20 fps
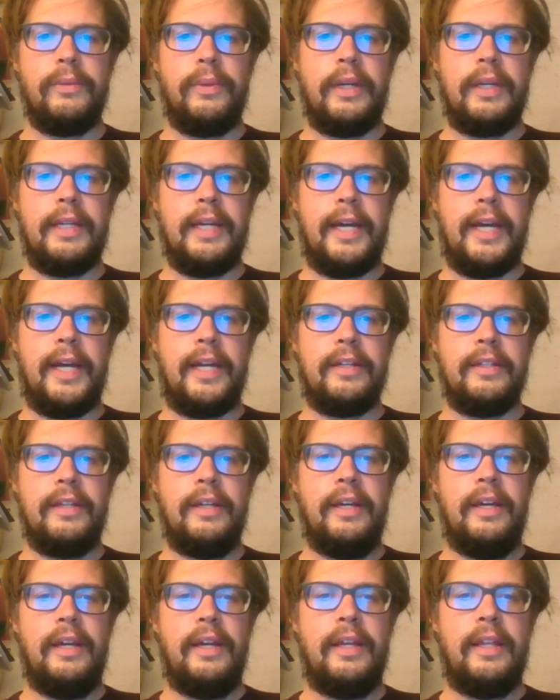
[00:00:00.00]
We can add
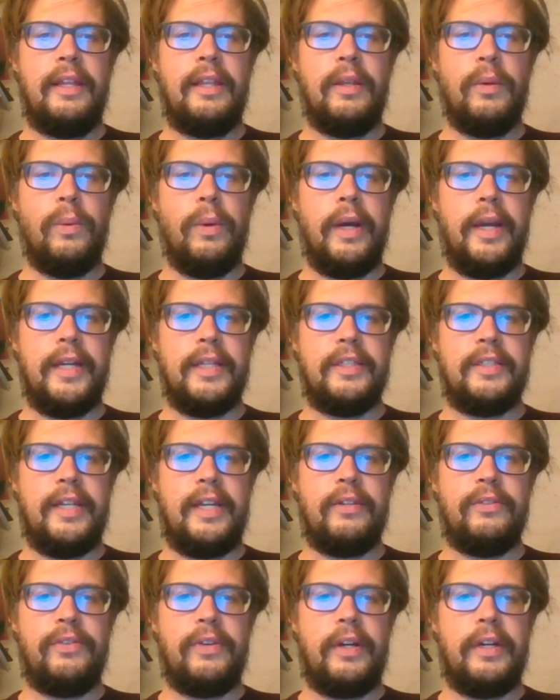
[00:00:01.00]
the y and
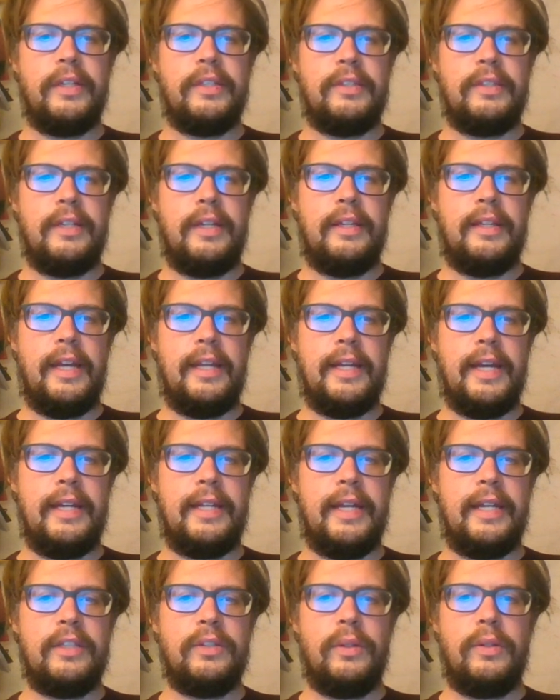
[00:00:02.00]
z first and then
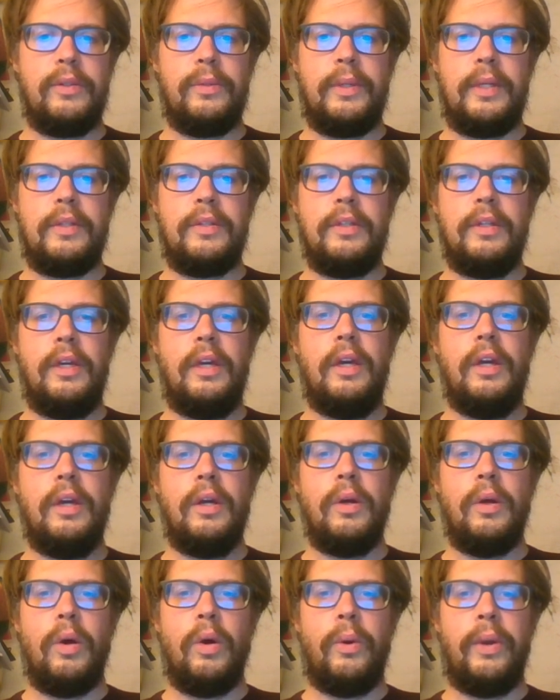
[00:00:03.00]
add x onto it,
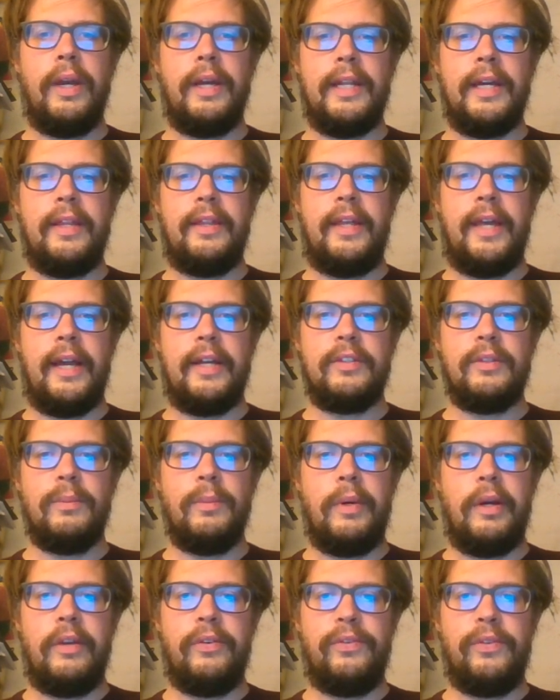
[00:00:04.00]
or we can add the x and
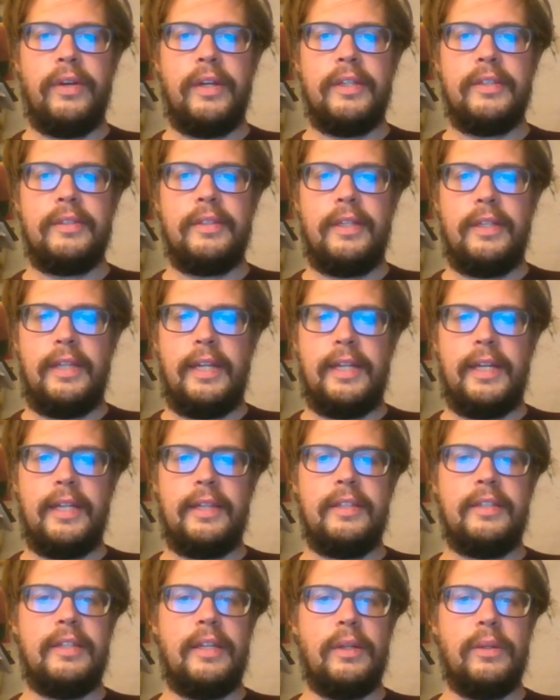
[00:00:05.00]
y first and then
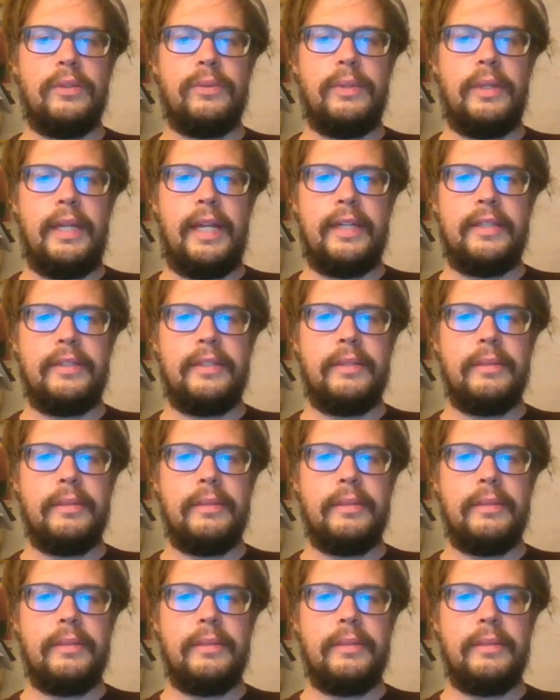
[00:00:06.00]
add the z onto it later.